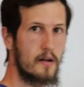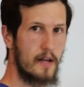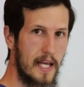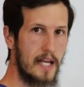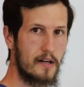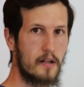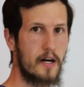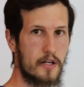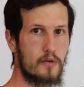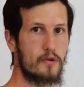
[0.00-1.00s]

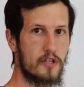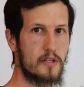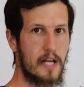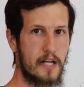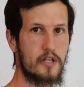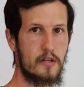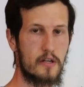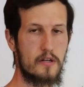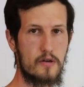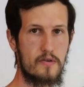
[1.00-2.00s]
ecological succession
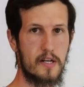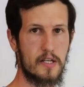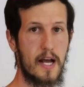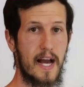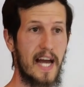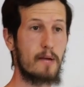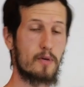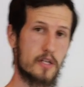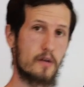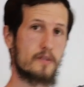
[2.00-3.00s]
to do this. And he was
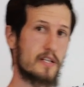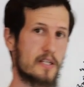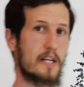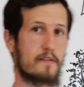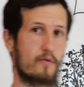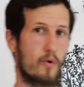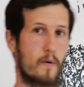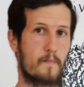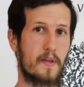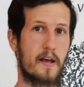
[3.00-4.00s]
so
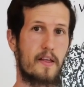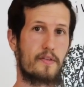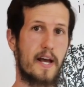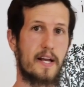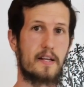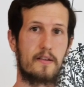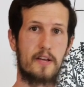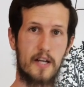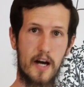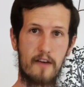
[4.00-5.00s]
successful that the
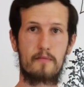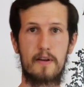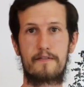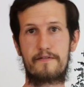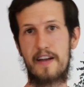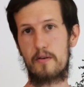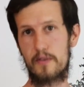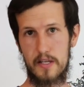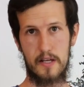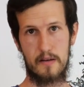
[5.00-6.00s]
government
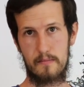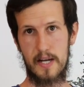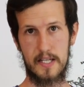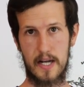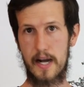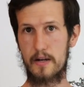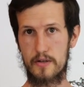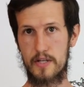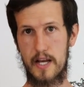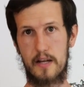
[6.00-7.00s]
found him, as I
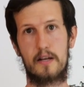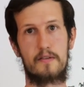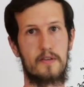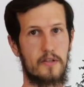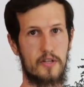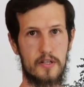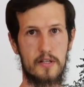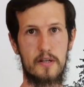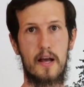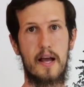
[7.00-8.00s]
understand, this is just
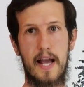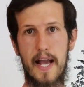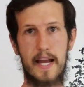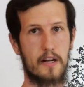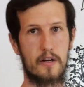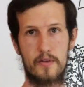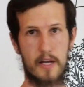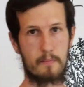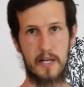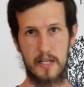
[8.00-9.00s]
an anecdote that
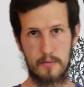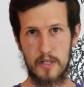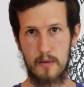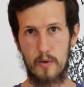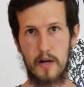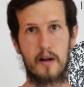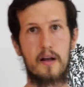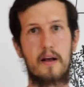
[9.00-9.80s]
I picked up somewhere,